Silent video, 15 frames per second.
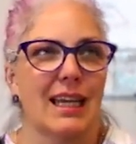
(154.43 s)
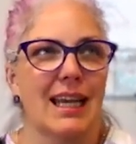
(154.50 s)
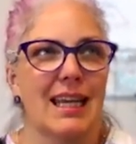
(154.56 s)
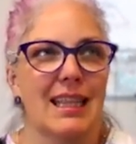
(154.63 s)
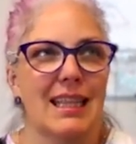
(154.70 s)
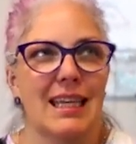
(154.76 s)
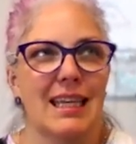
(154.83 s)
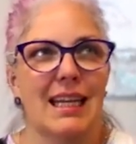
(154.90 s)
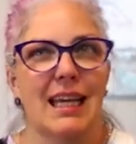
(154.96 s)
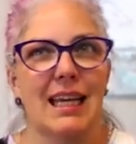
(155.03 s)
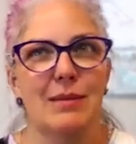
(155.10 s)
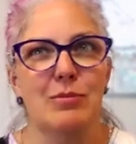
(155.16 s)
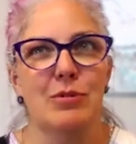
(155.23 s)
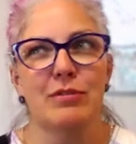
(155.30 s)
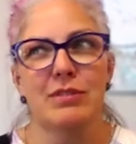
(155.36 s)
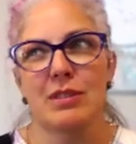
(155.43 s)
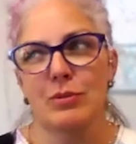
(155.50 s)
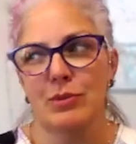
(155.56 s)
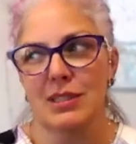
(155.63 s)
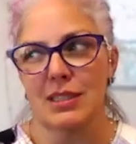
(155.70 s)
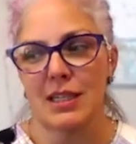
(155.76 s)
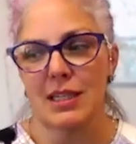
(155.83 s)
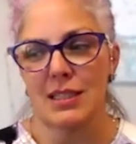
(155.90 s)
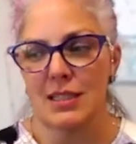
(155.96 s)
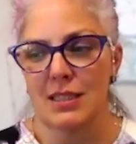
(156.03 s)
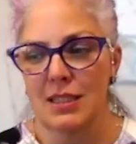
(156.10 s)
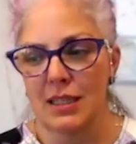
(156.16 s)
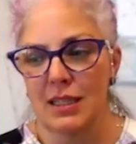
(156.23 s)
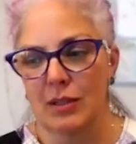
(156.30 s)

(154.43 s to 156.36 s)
And then I moved to Wisconsin